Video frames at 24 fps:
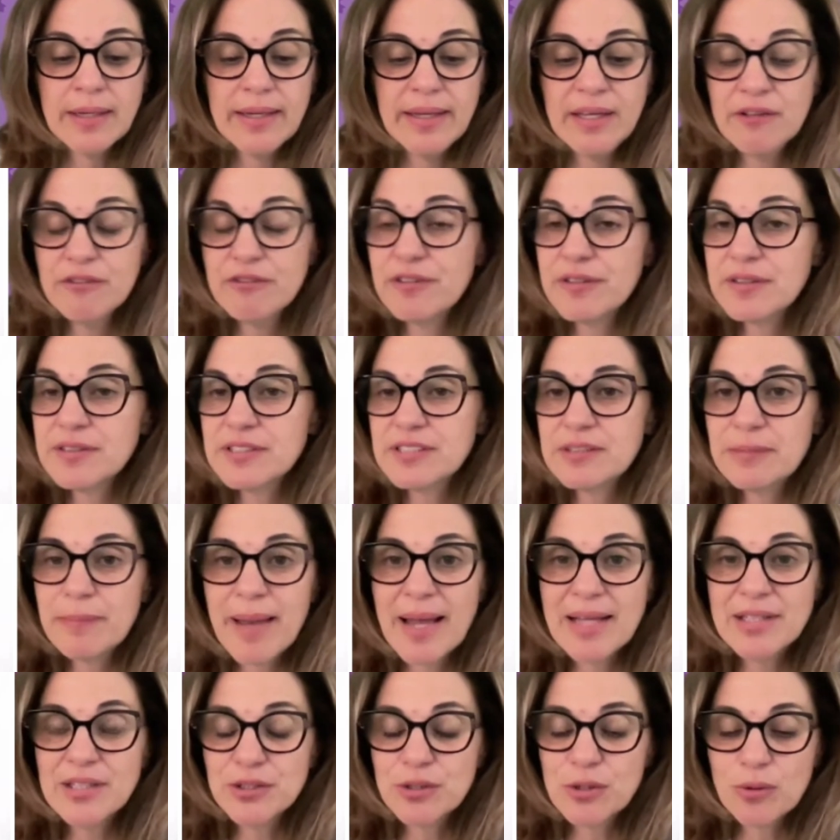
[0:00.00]
infants'
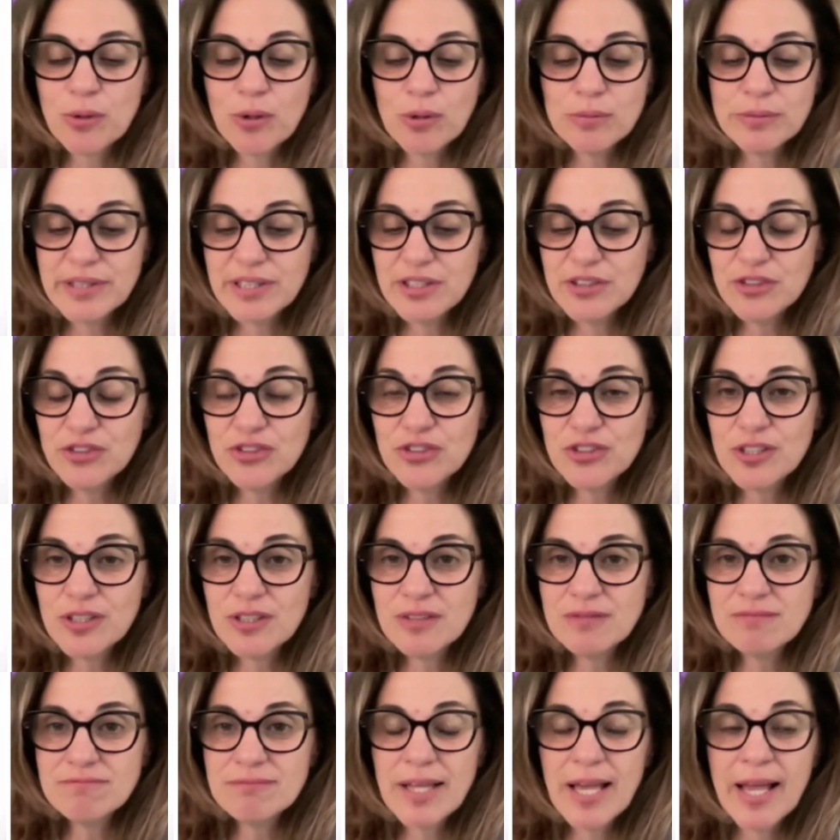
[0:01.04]
medical
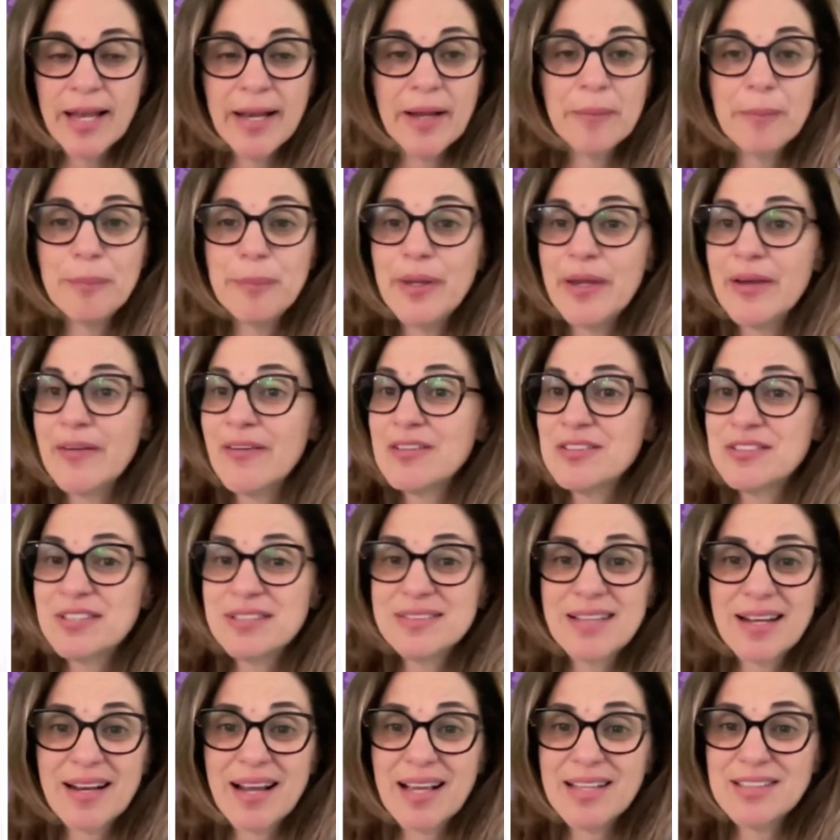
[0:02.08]
condition and appearance
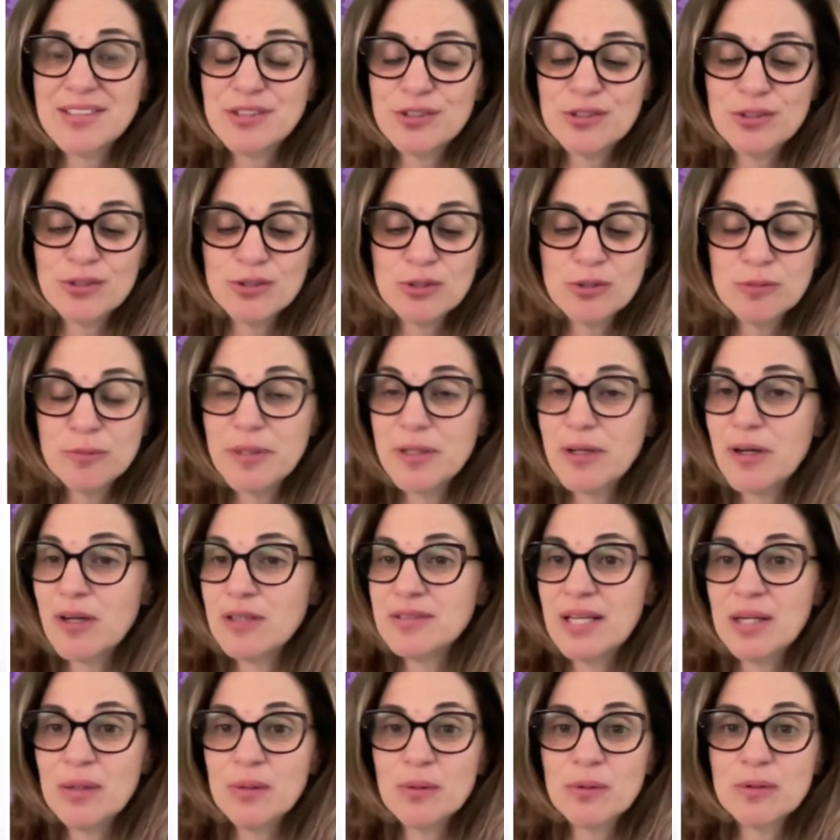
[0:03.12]
in the NICU because
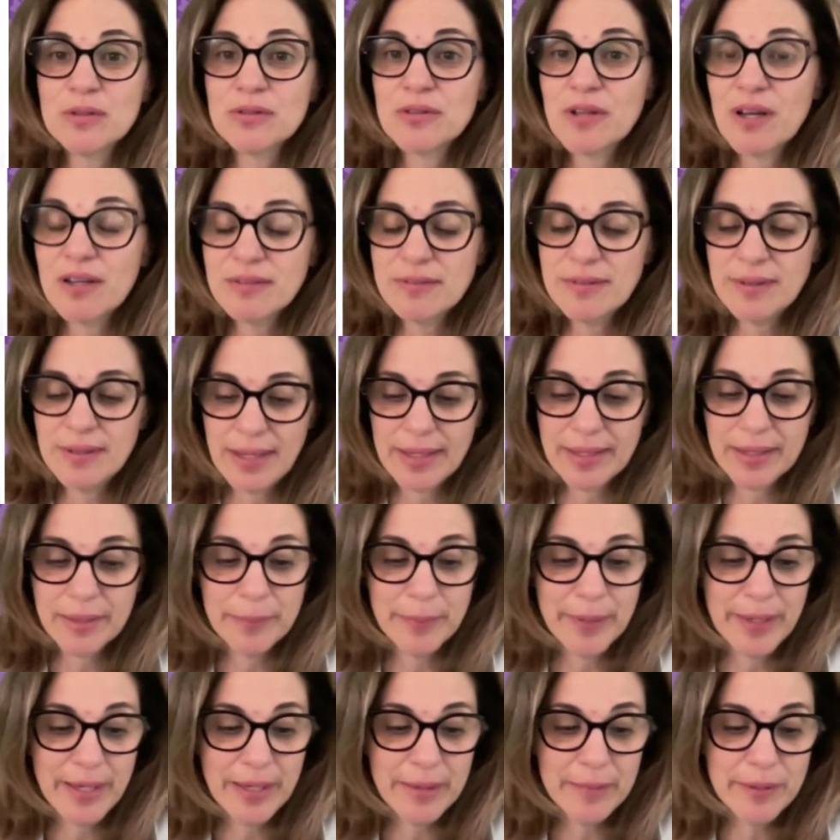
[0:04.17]
they look nothing like a
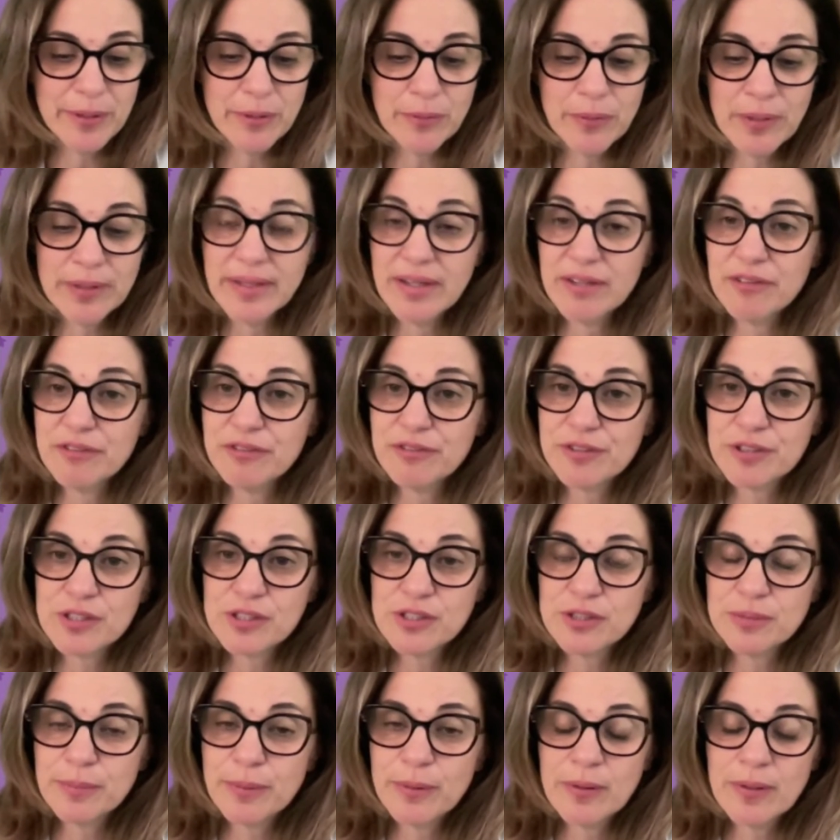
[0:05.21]
baby when they are
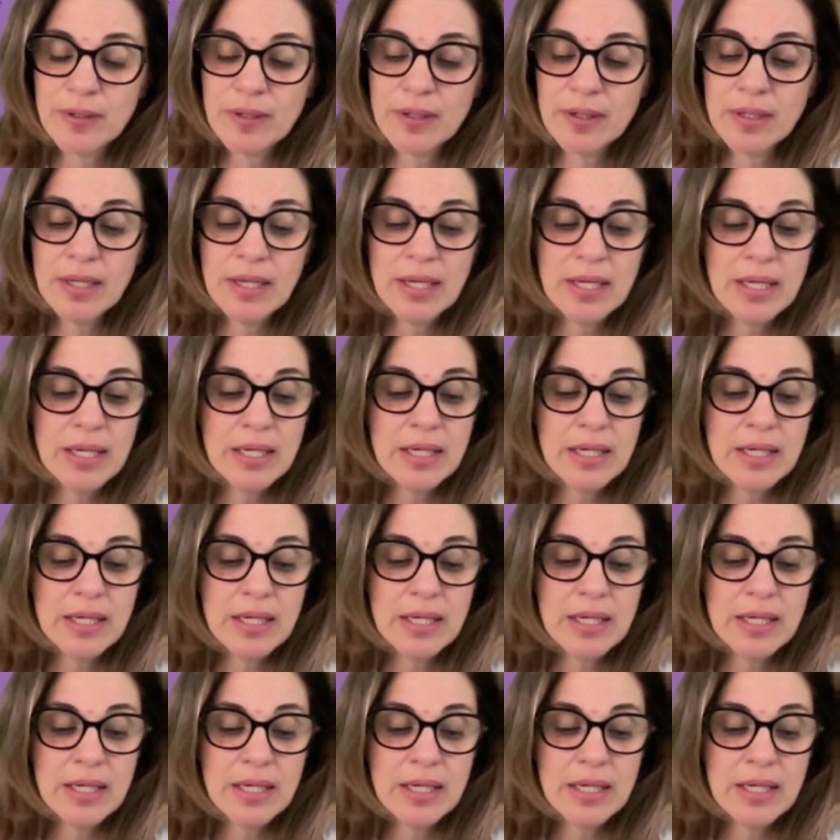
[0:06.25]
first born.